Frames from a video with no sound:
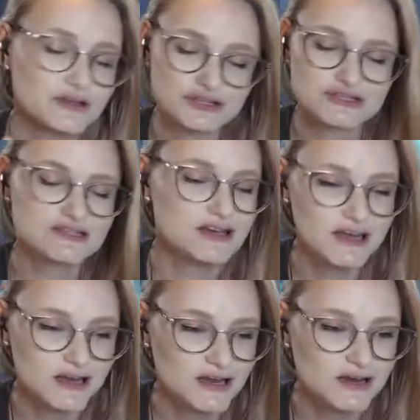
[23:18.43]
interested in
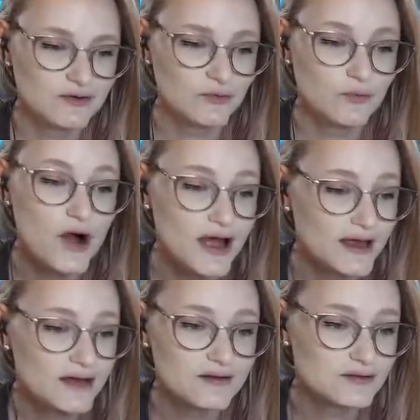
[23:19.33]
it, 1,
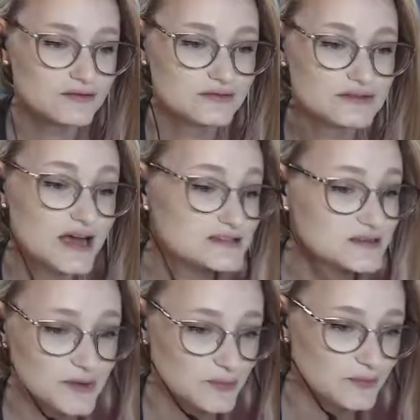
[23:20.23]
tons
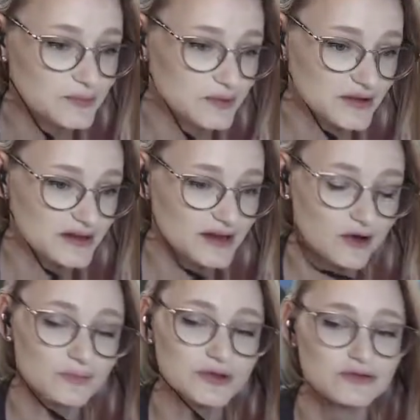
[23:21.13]
of people would be willing to
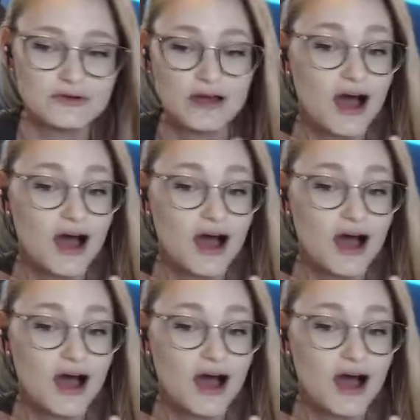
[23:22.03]
help you.